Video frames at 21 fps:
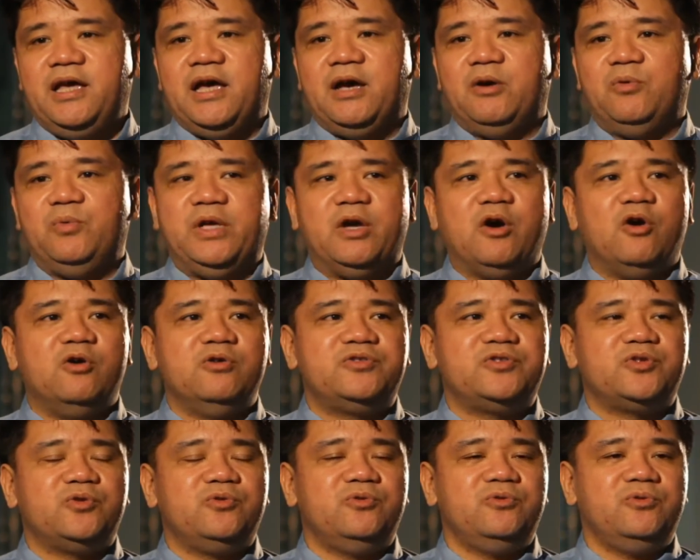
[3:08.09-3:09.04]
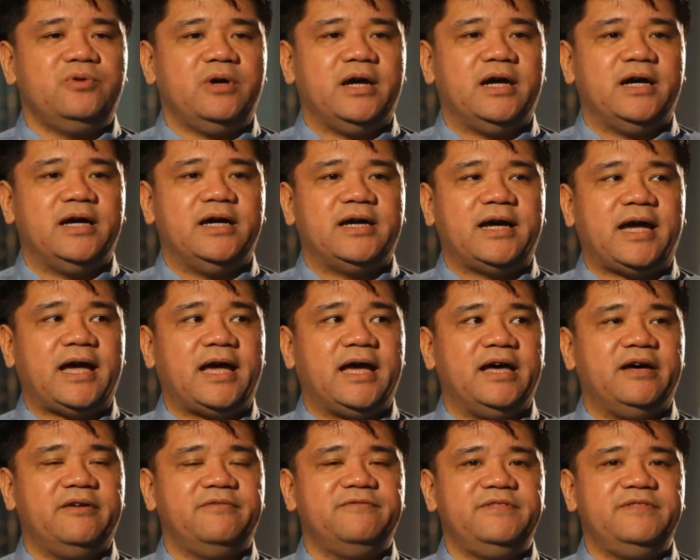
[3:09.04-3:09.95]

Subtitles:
We also have